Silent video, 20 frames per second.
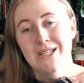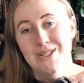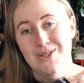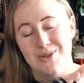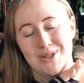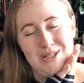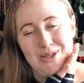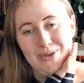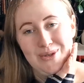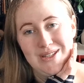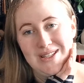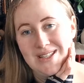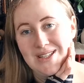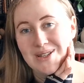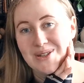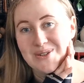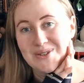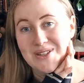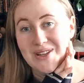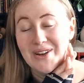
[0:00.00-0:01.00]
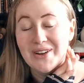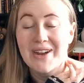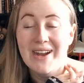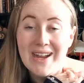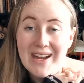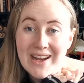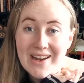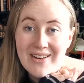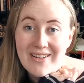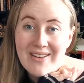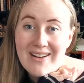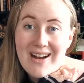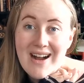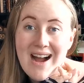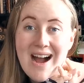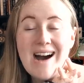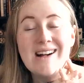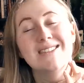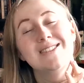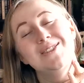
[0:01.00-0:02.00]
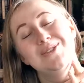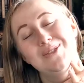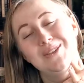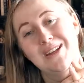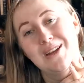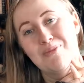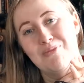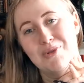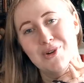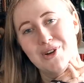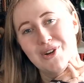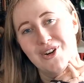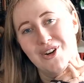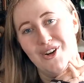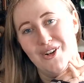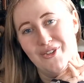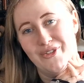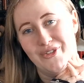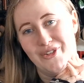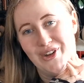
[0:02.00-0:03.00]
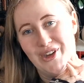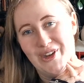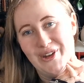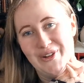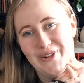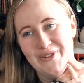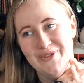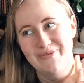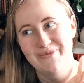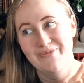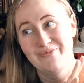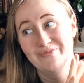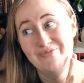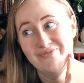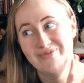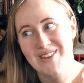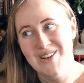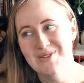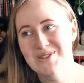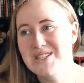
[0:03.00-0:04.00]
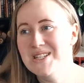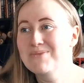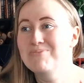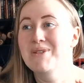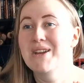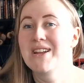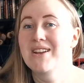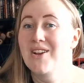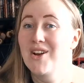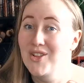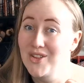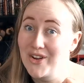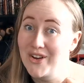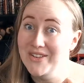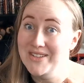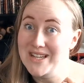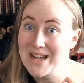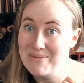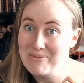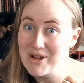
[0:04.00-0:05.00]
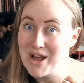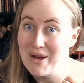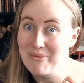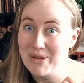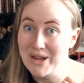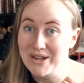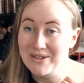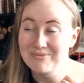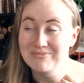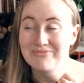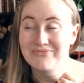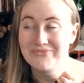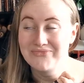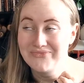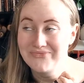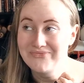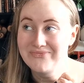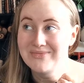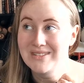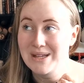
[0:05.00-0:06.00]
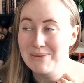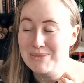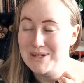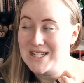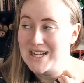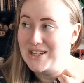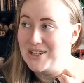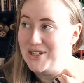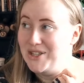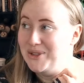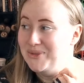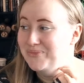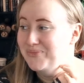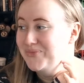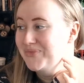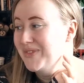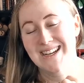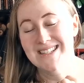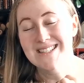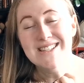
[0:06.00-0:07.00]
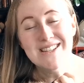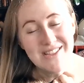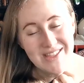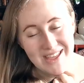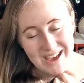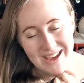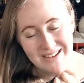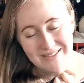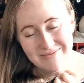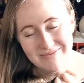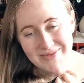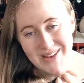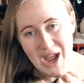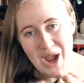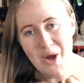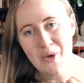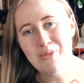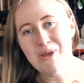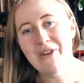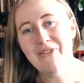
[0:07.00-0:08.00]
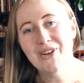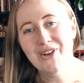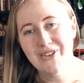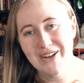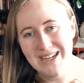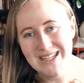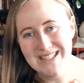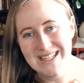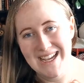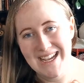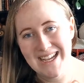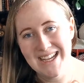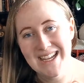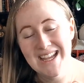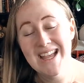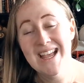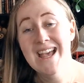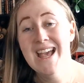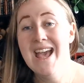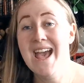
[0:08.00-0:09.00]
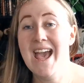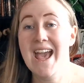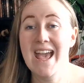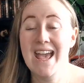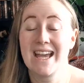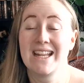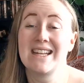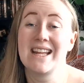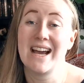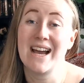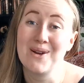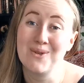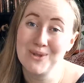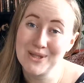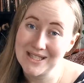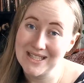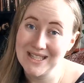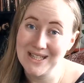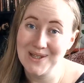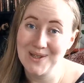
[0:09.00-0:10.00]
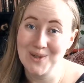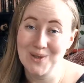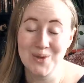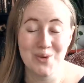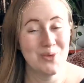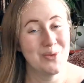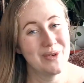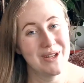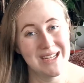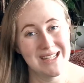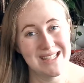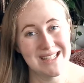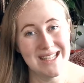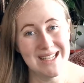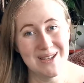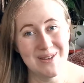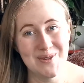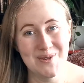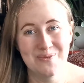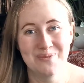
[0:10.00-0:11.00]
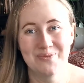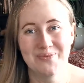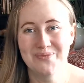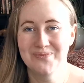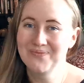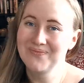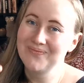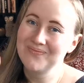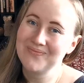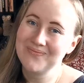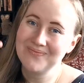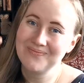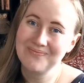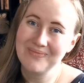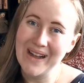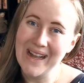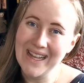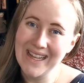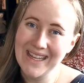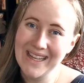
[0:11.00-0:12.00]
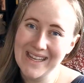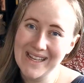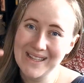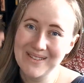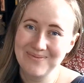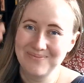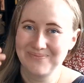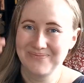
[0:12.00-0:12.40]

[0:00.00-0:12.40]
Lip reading: So as soon as those are here, I'll do a little book haul for you, which has been a long time coming, let me tell you. Until then, I hope you have a great day, and I will see you when I see you. Bye!